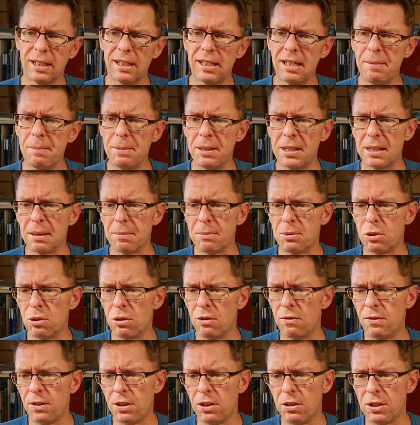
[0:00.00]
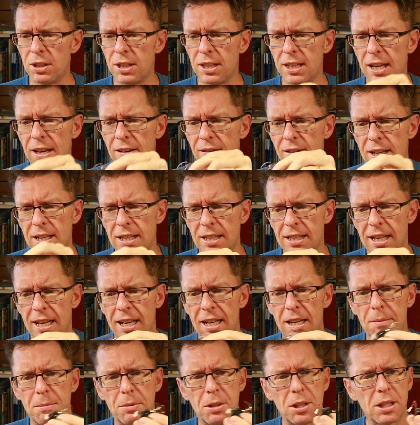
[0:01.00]
give me some sort of view, see how it is, and
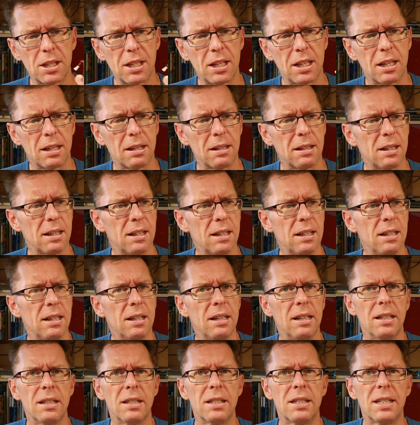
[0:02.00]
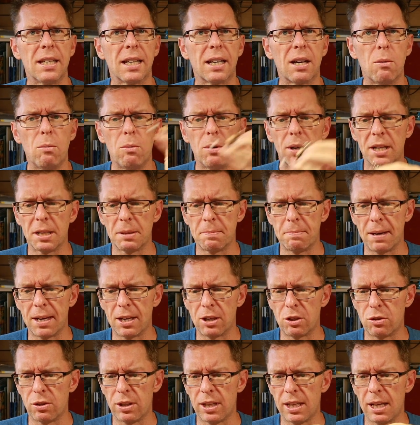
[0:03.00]
I'm just going to stick a 1S
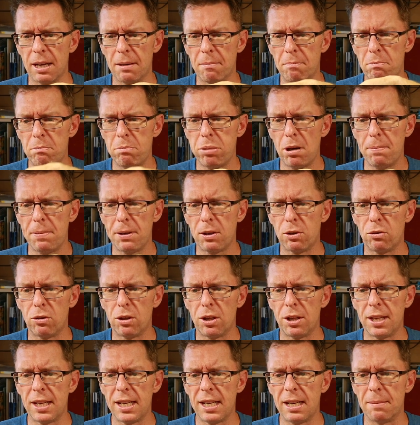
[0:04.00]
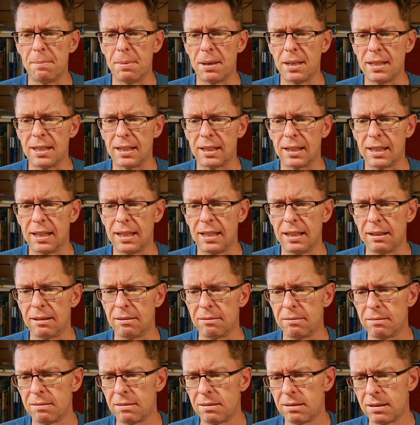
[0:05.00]
battery and pop it all on there basically
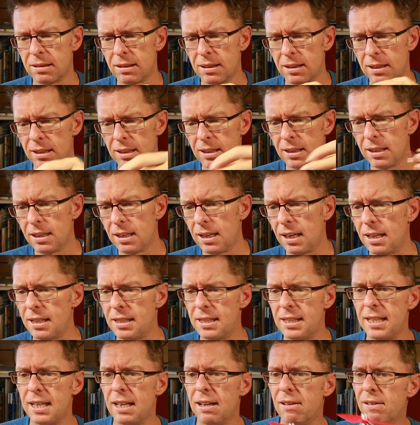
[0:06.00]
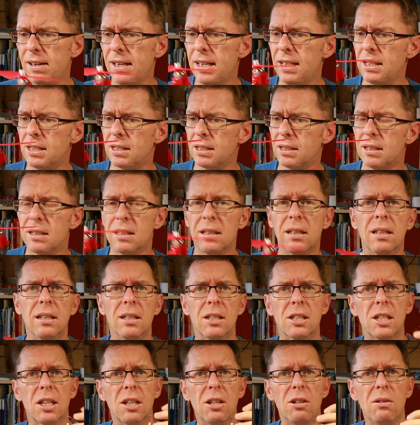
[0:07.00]
and see how it is.
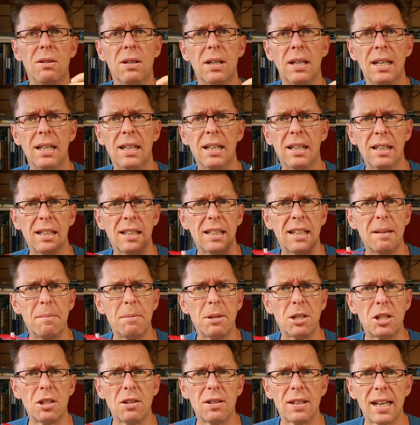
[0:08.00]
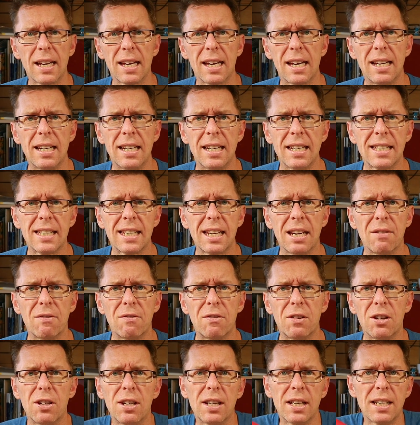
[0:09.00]
So let me do that and let's get
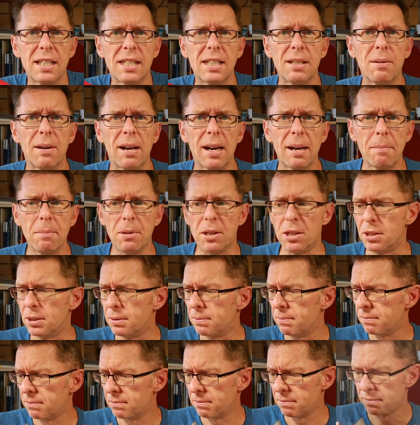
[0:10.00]
flying and see what happens.